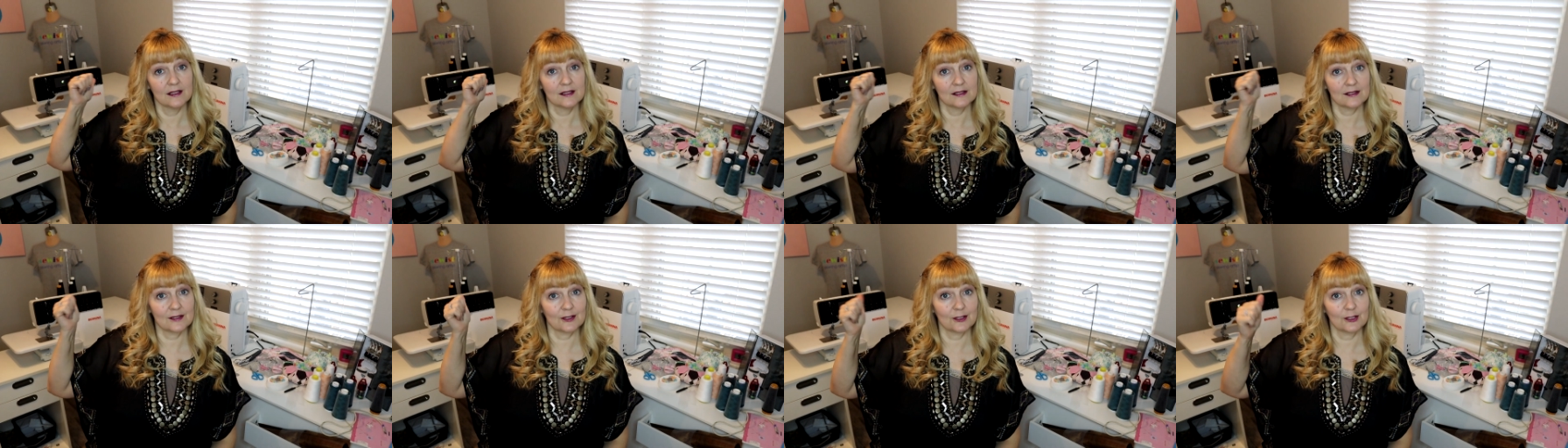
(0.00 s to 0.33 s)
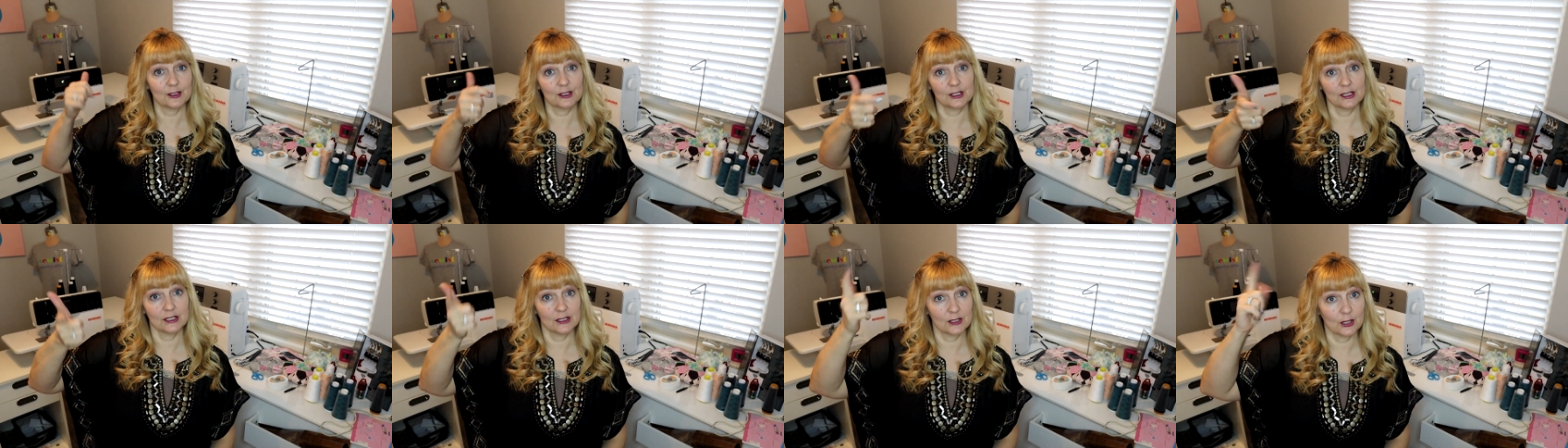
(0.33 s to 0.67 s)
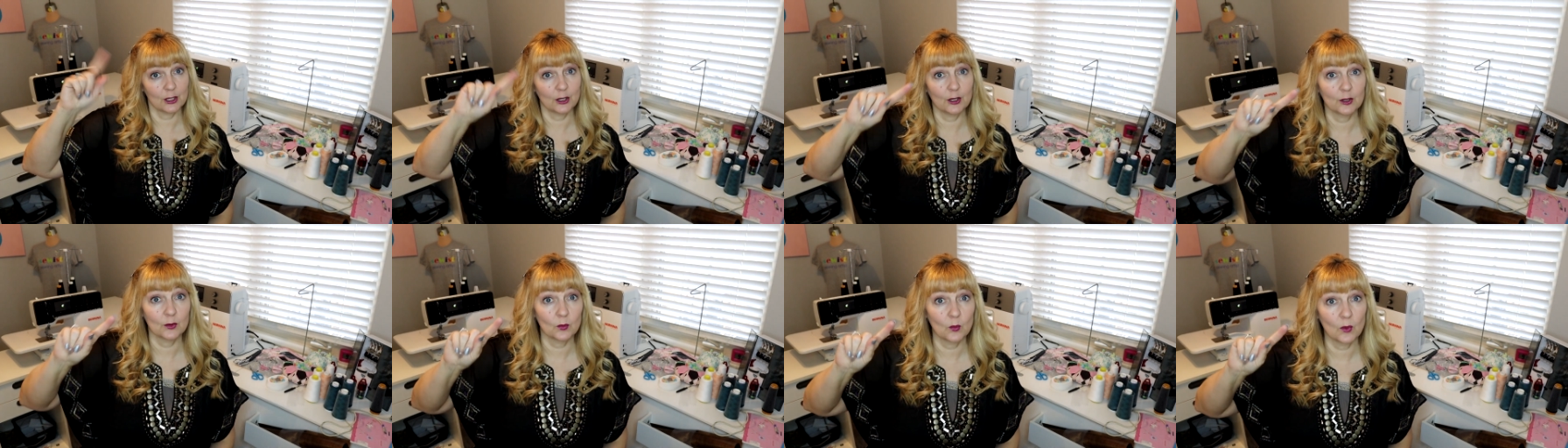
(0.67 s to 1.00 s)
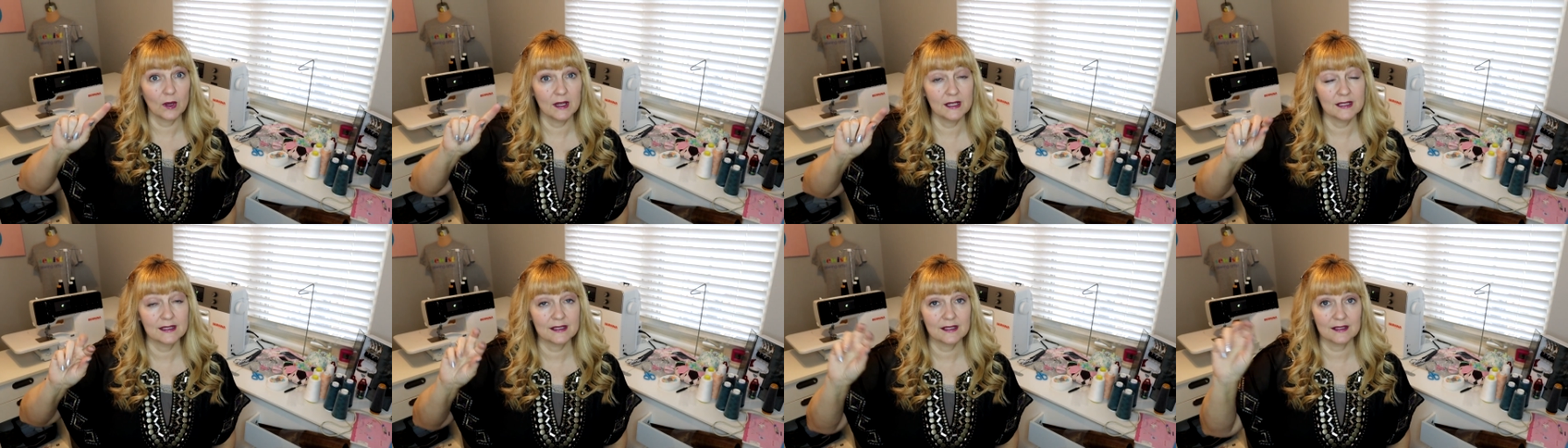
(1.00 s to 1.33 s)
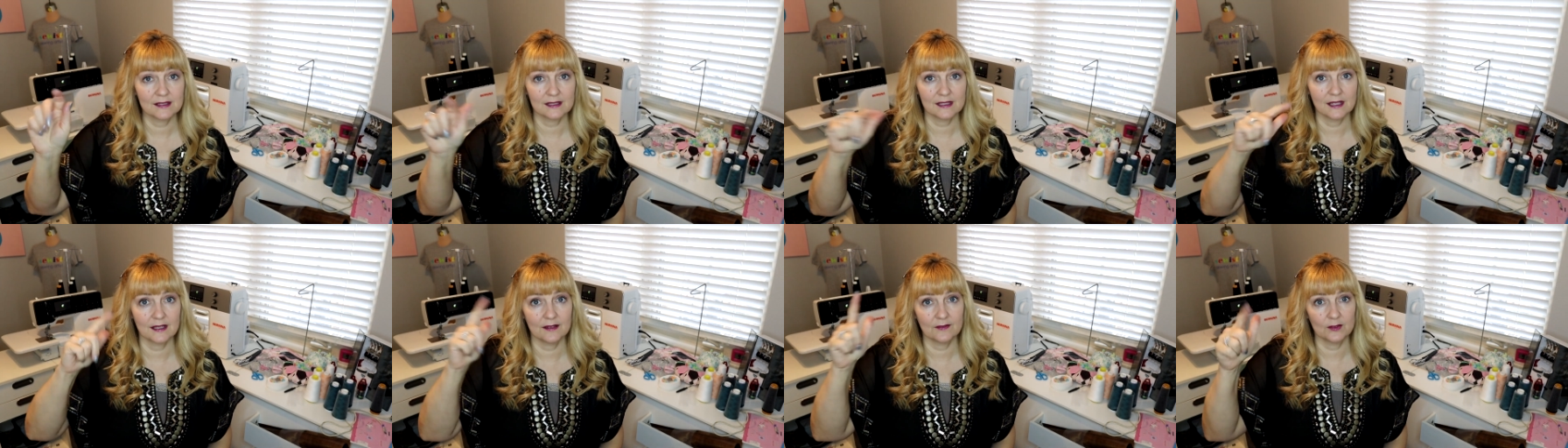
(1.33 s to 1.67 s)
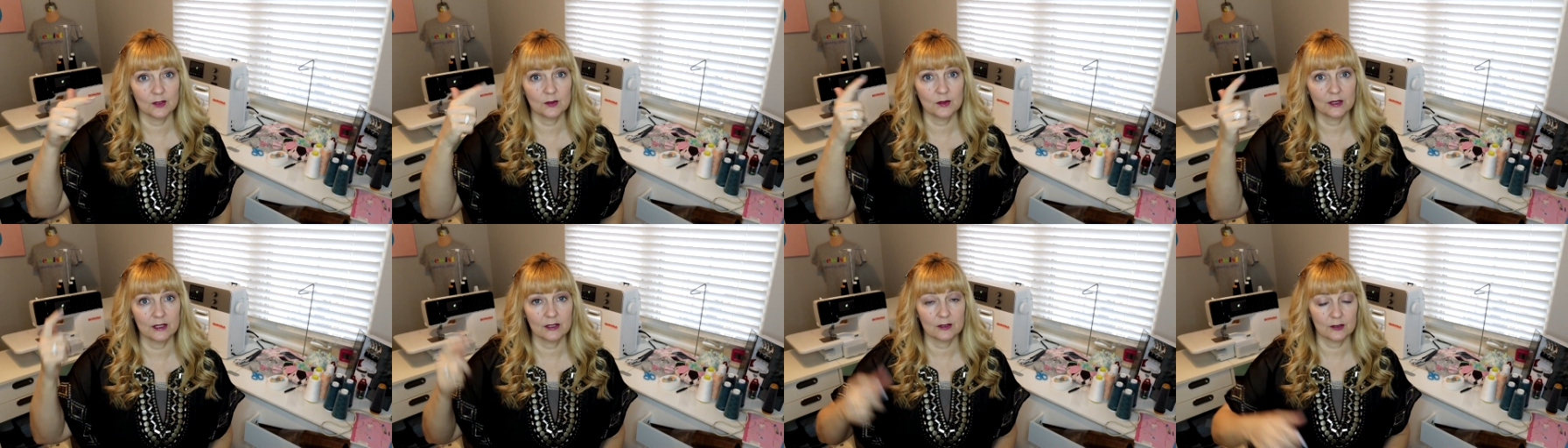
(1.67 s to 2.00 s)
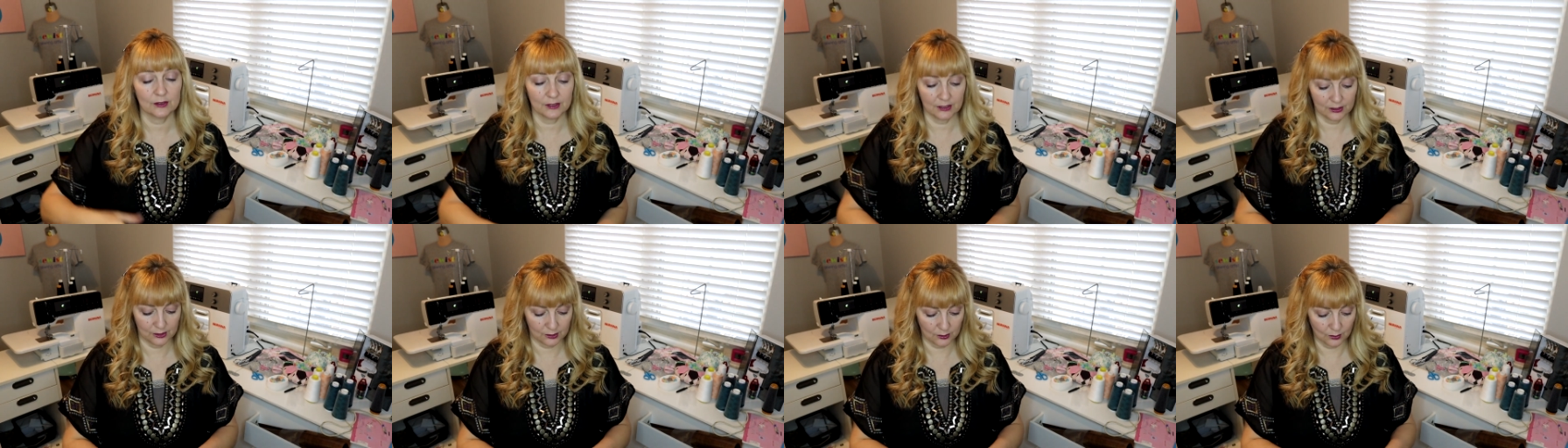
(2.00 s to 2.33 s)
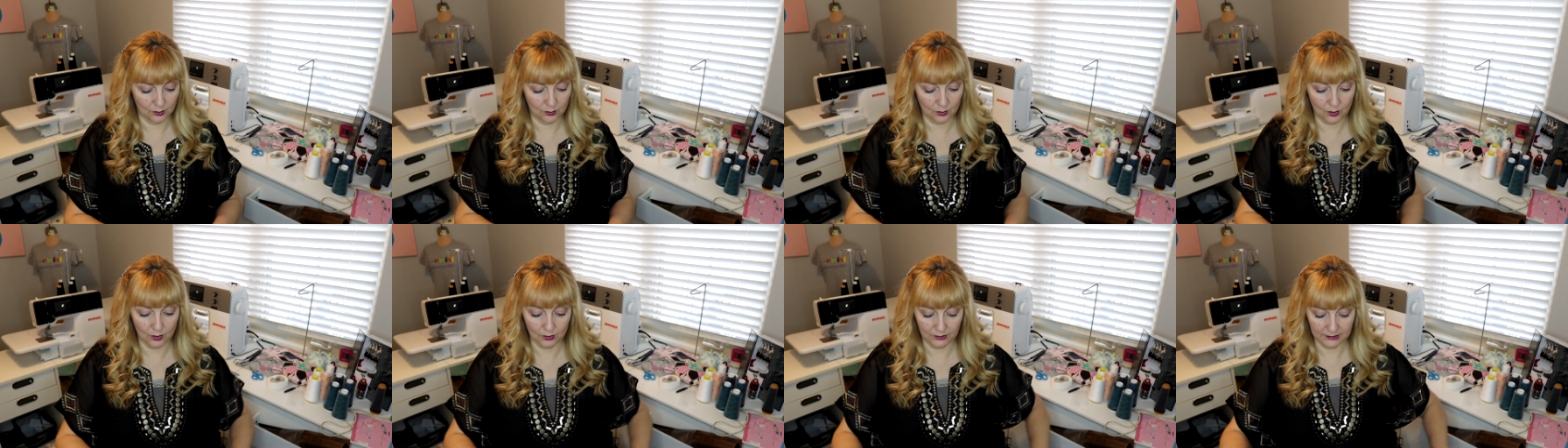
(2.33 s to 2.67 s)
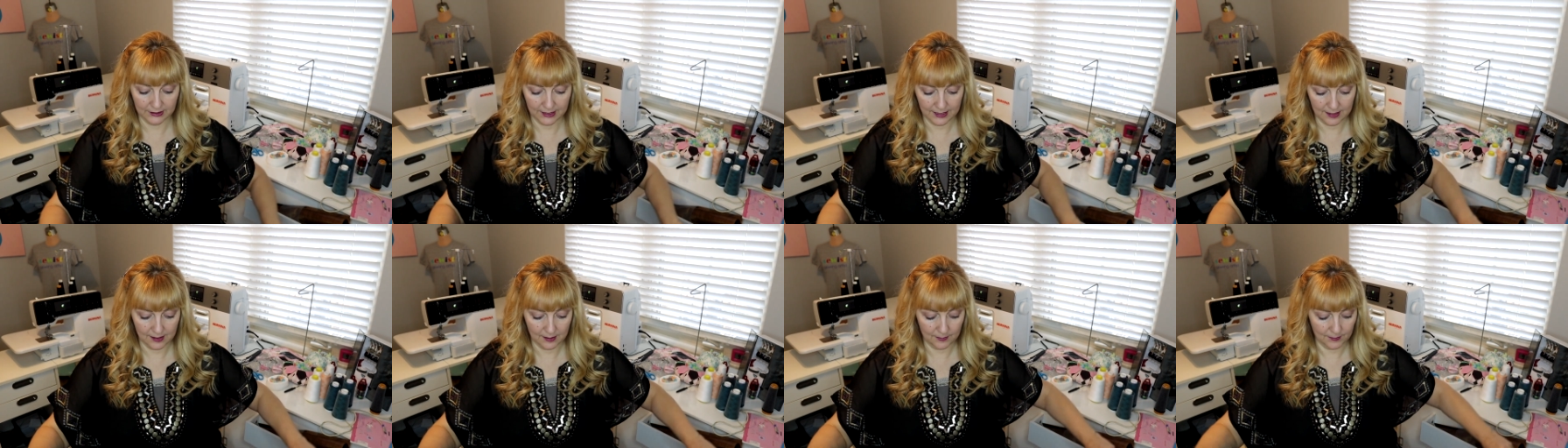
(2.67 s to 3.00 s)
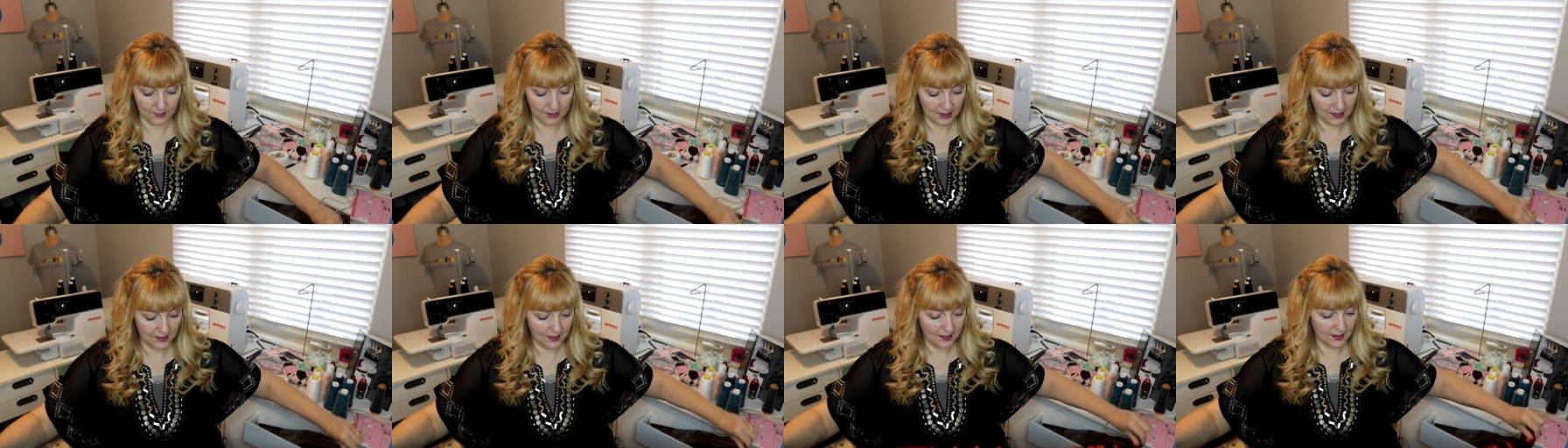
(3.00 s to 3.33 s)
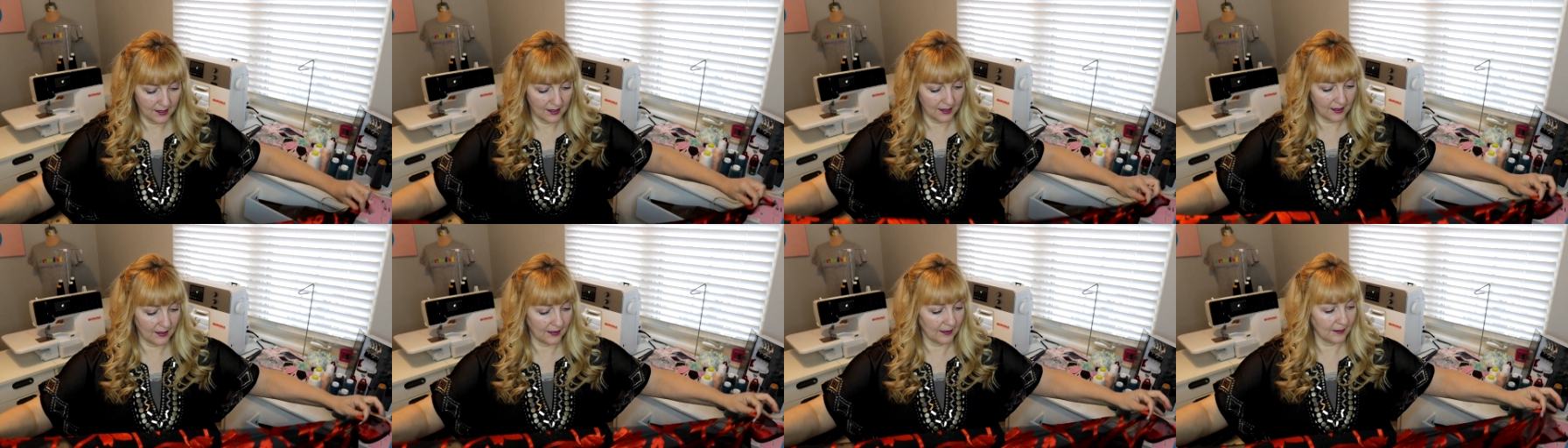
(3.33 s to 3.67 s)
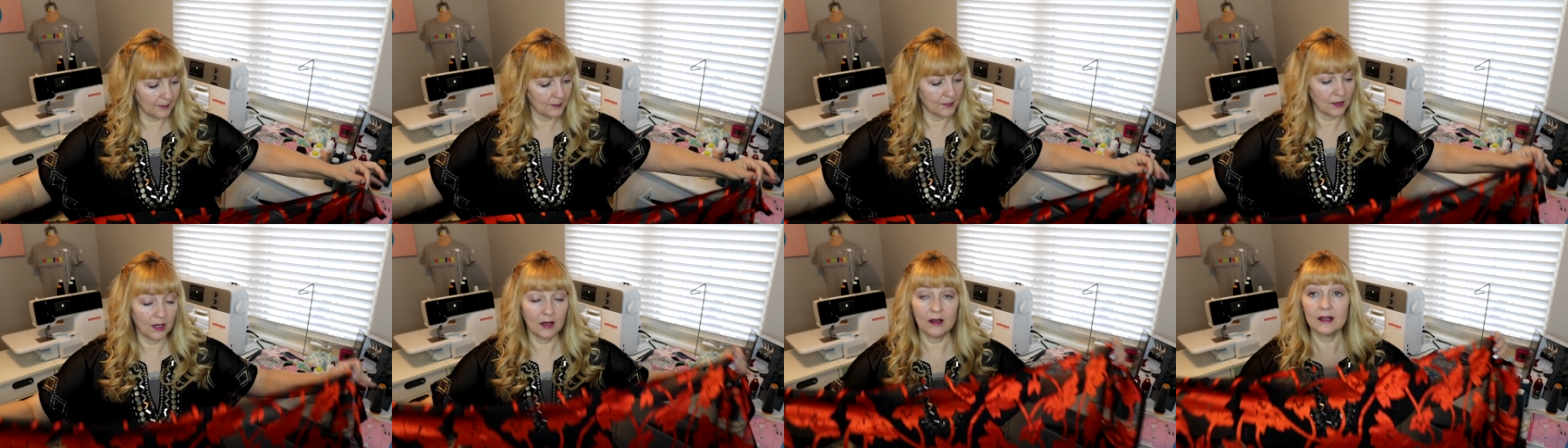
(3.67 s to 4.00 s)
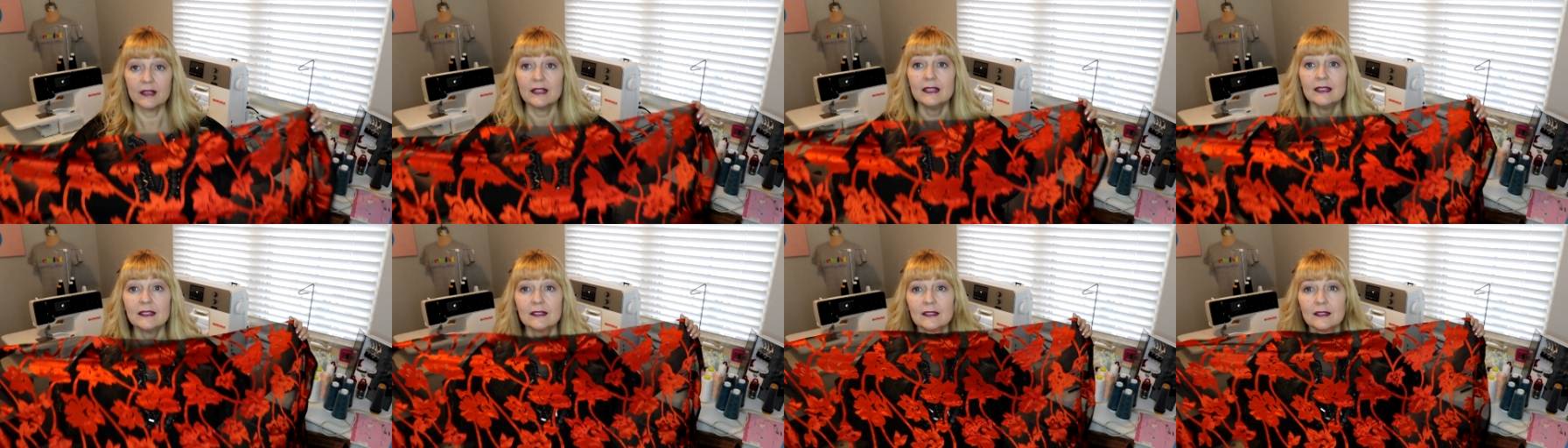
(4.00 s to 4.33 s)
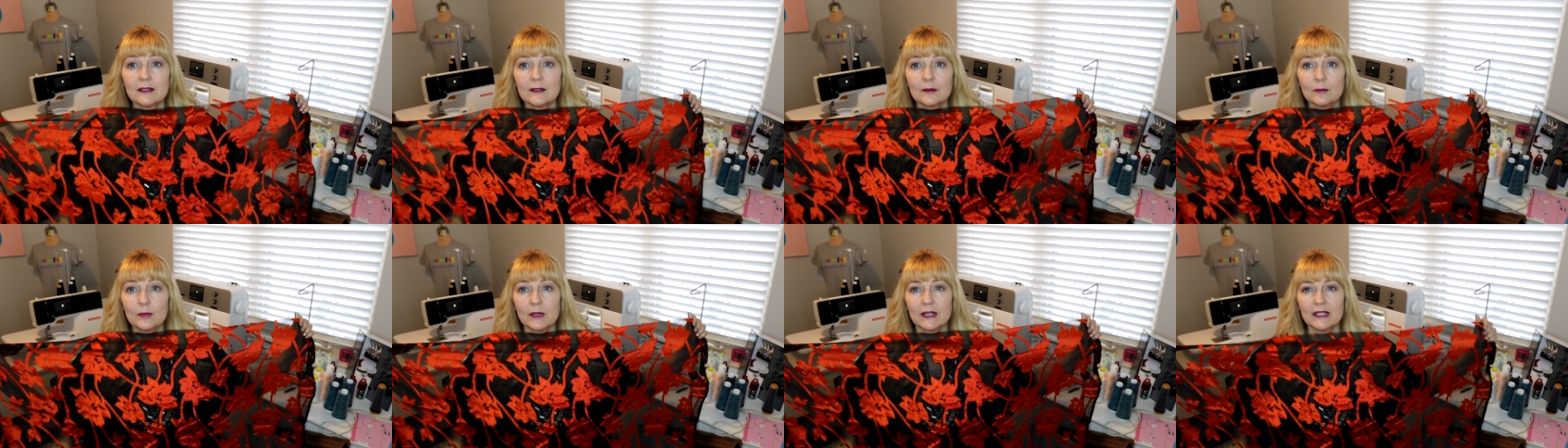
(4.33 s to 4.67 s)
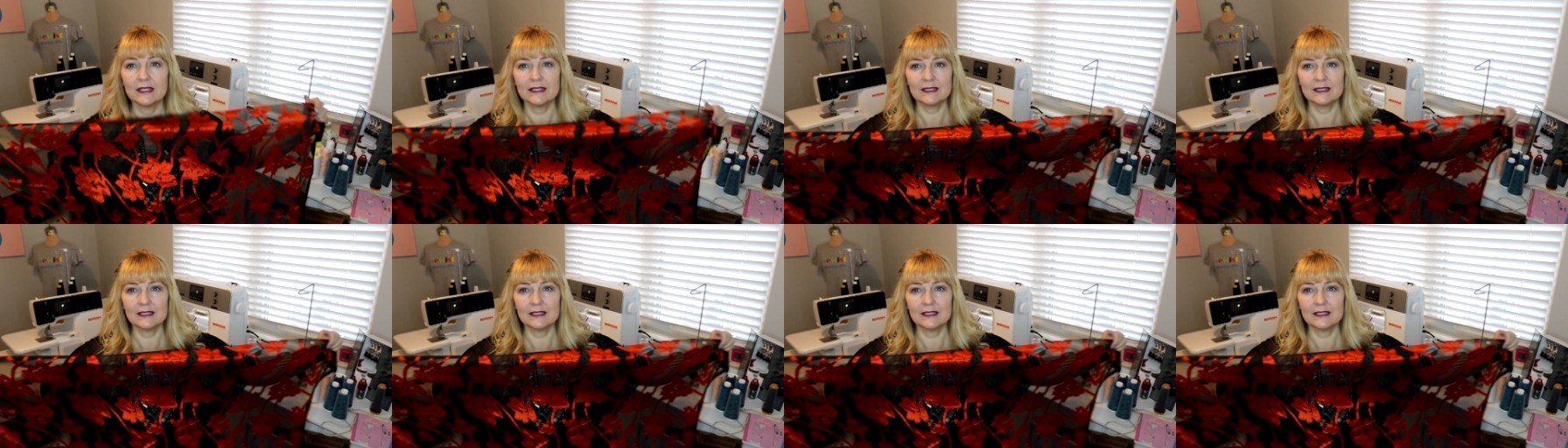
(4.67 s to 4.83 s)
serge and turn once instead of doing a traditional rolled hem um, on it. But